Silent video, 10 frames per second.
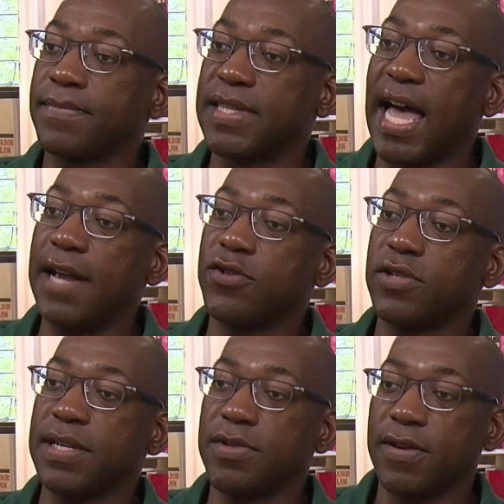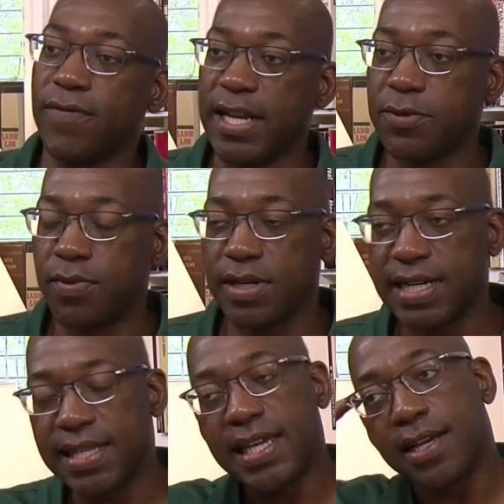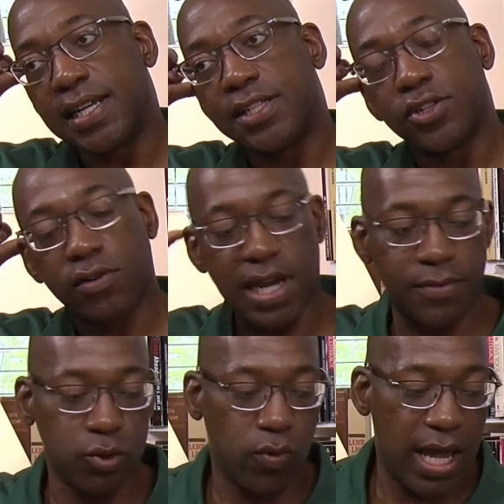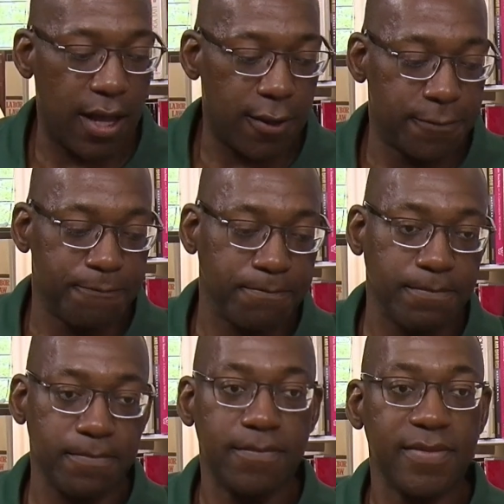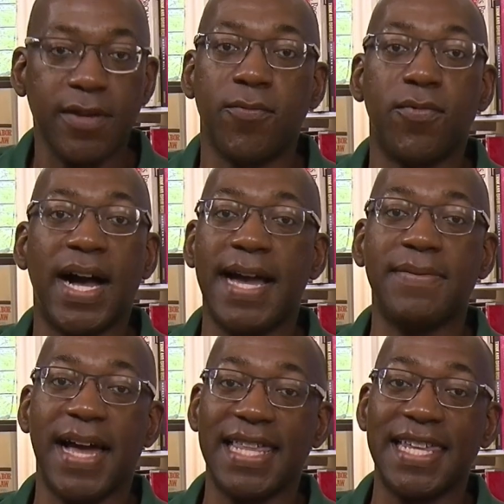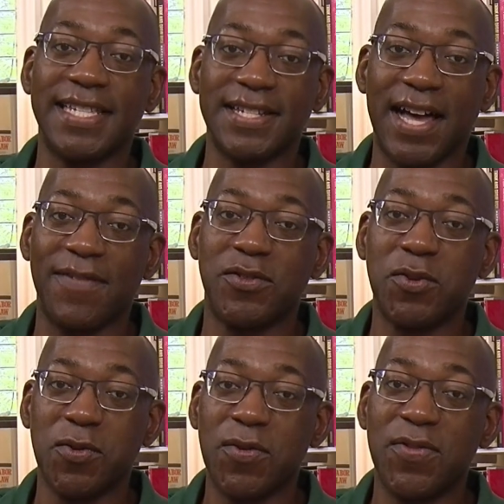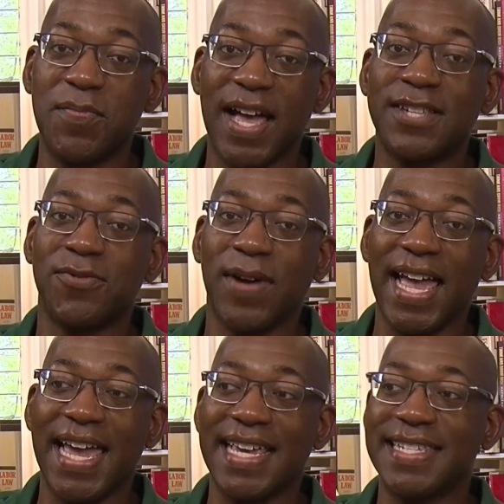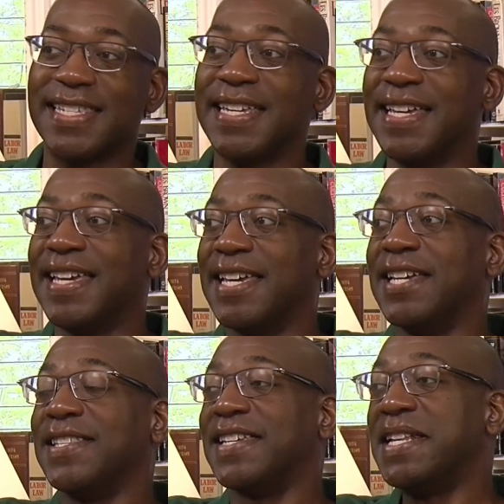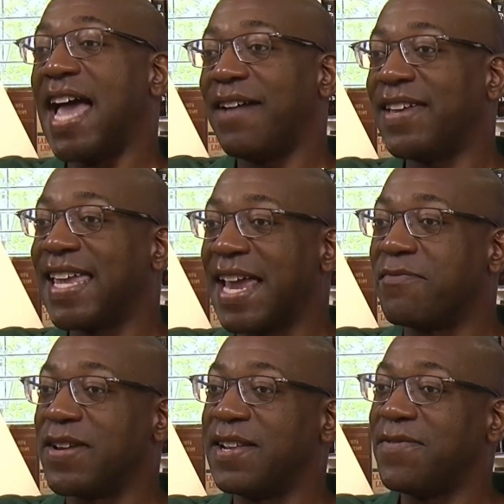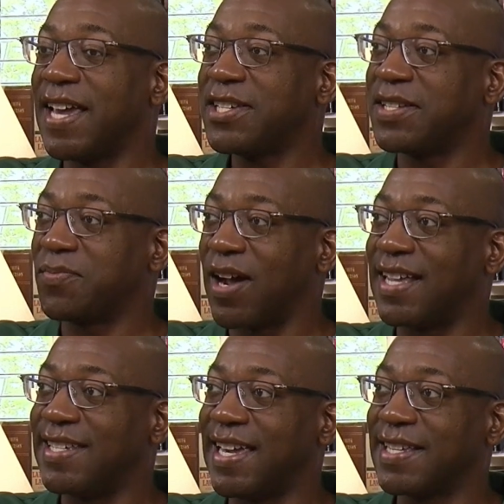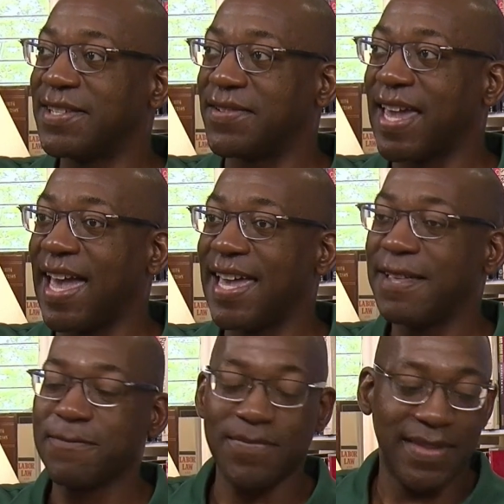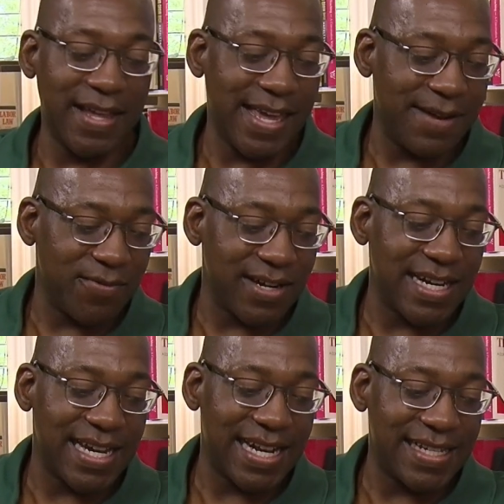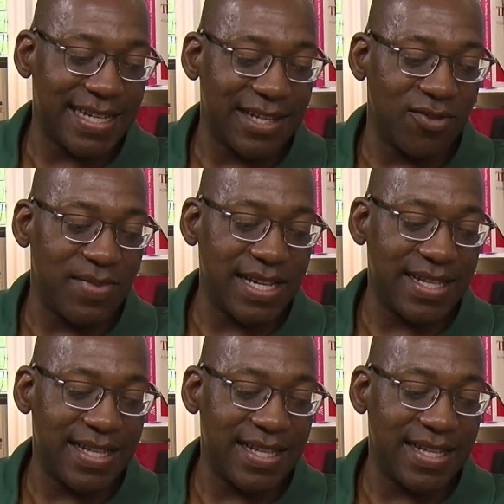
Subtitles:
live streams on Facebook and I think on Instagram as well. I listed off 2 of the best ways to navigate renovation projects, okay? And we're gonna get into a little bit